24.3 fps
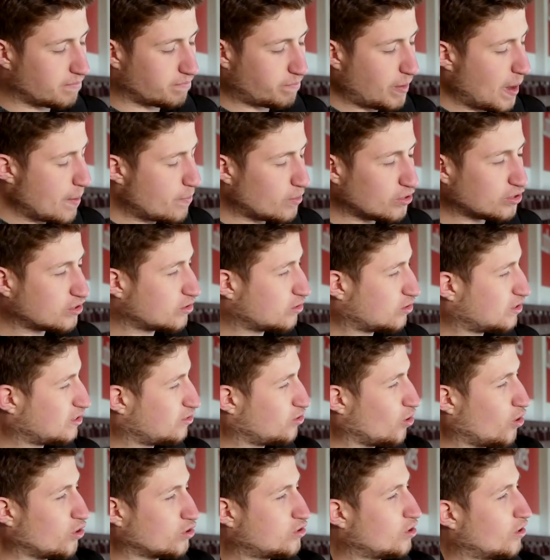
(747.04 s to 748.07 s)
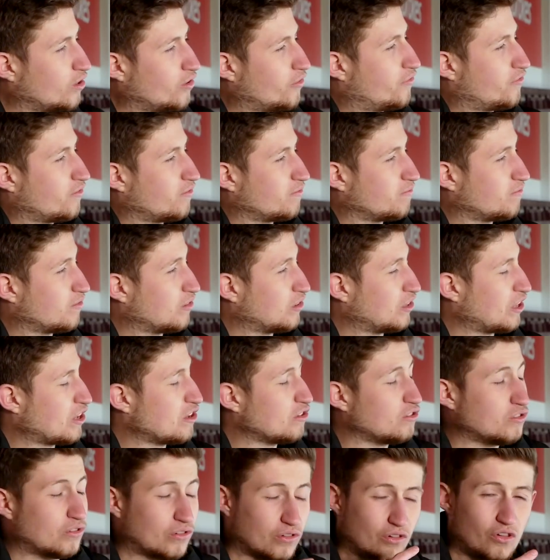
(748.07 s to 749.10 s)
people just sort of,
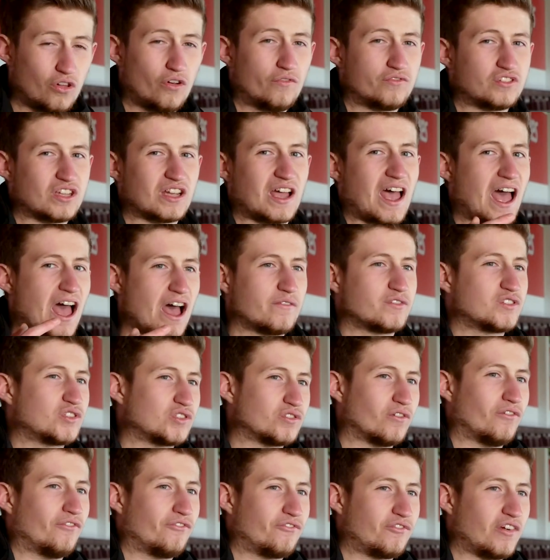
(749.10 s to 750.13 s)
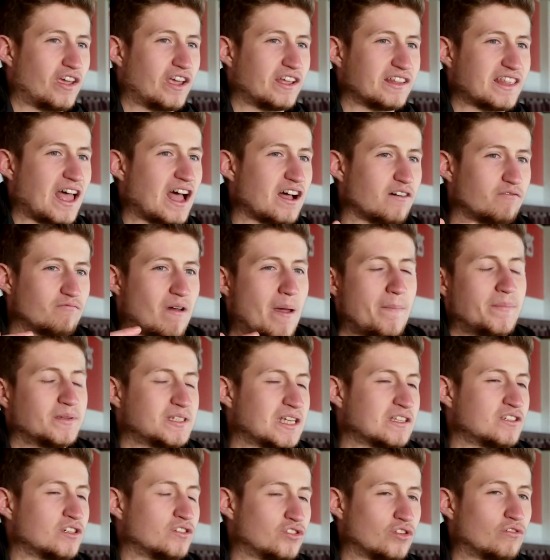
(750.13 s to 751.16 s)
they love to have something that
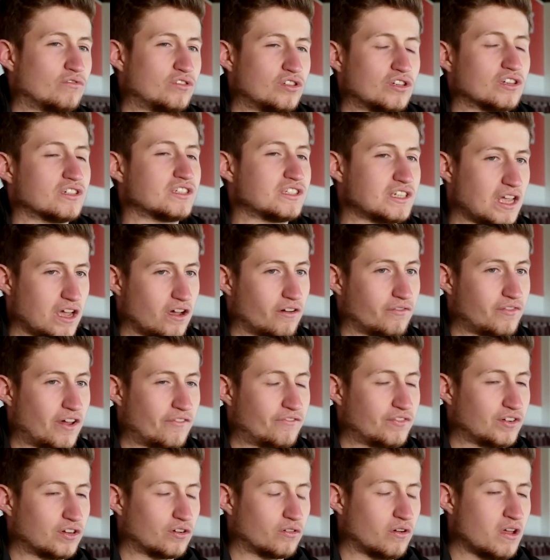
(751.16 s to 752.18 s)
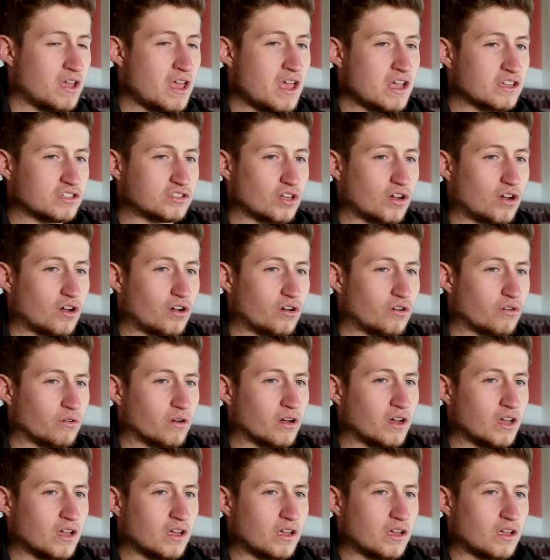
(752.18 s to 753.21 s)
represented you to yourself, I feel.
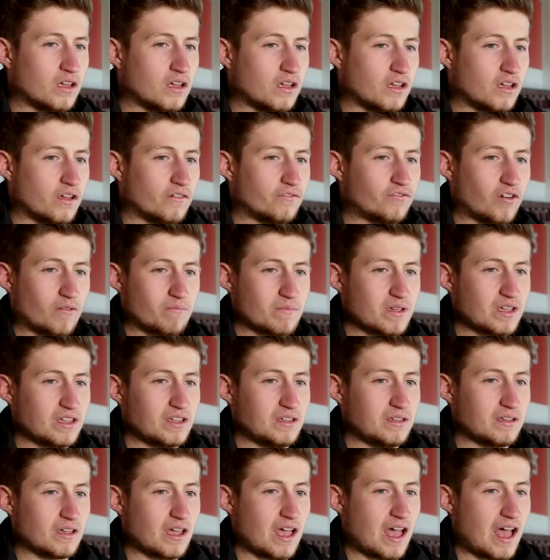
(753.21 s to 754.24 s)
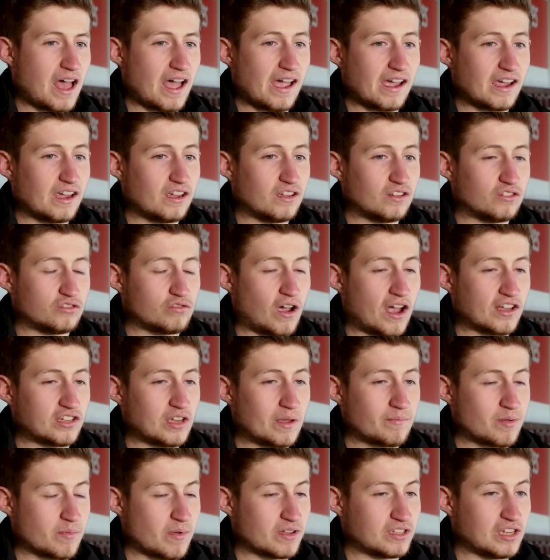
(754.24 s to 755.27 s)
So for me, I try to
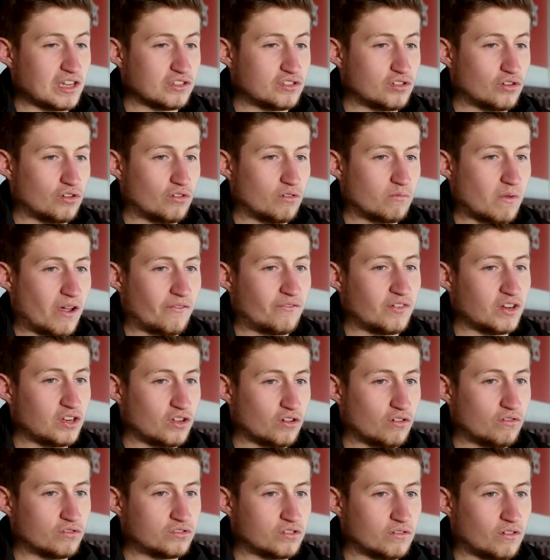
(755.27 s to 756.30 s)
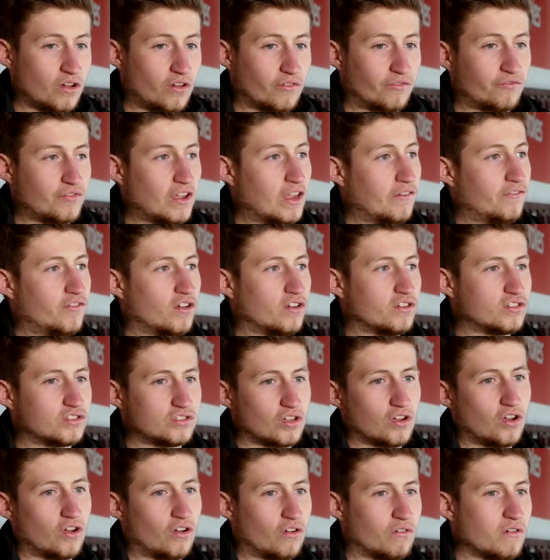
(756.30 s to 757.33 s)
implement it into my videos on FIFA.
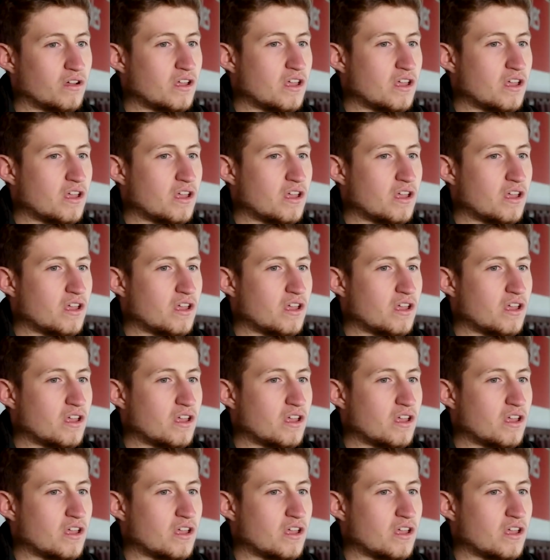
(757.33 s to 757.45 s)
So